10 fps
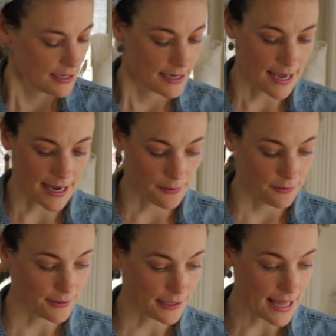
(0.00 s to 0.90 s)

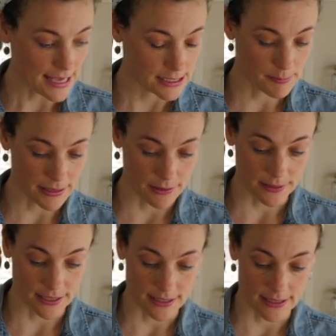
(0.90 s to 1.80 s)
Now, the last bit
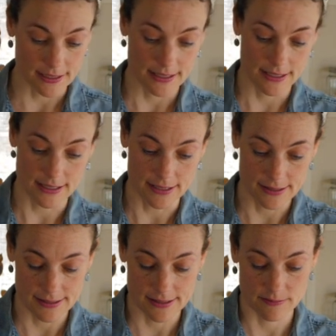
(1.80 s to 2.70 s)
we need
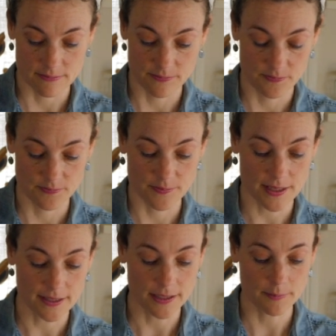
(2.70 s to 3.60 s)
is
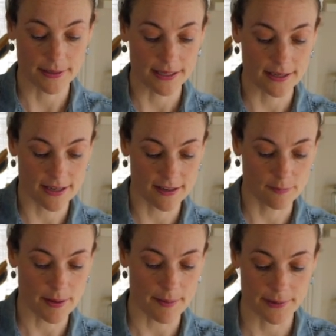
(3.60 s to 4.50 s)
a little bit
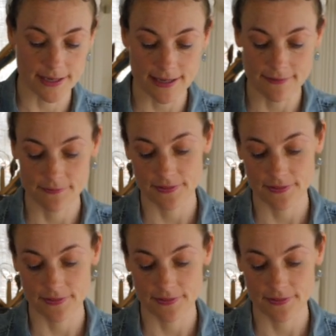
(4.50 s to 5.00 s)
of paprika